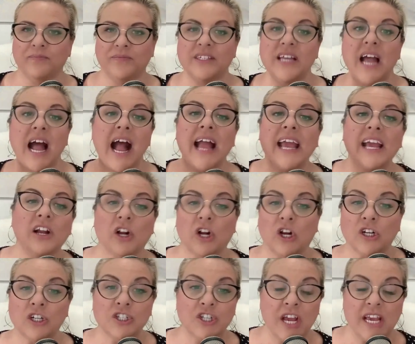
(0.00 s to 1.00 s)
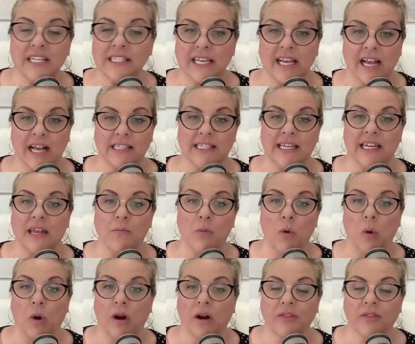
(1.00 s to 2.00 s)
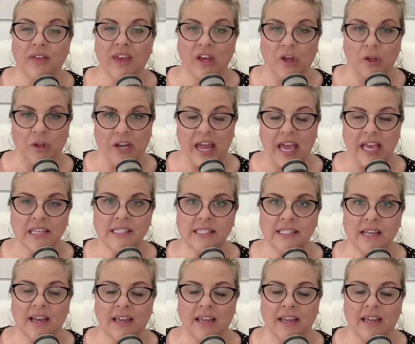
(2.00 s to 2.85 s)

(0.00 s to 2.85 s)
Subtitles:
tiger chasing us anymore, thank goodness.